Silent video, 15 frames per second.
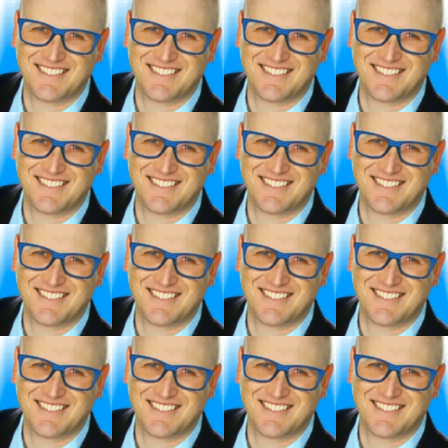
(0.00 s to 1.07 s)

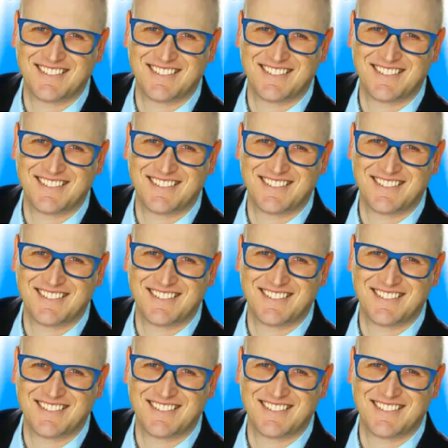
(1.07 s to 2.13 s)

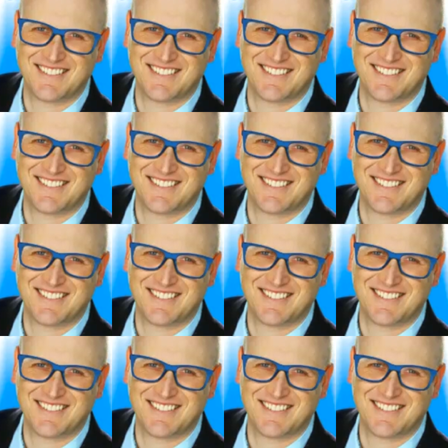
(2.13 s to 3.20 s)

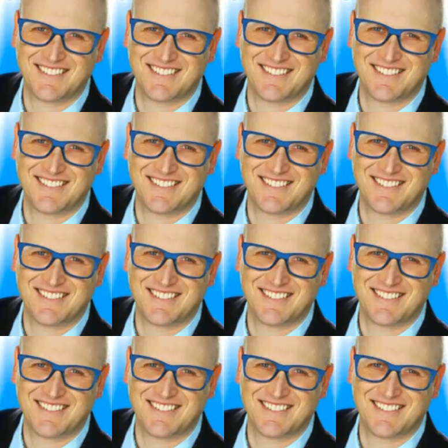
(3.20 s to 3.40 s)
The face doesn't move, so there is nothing to read.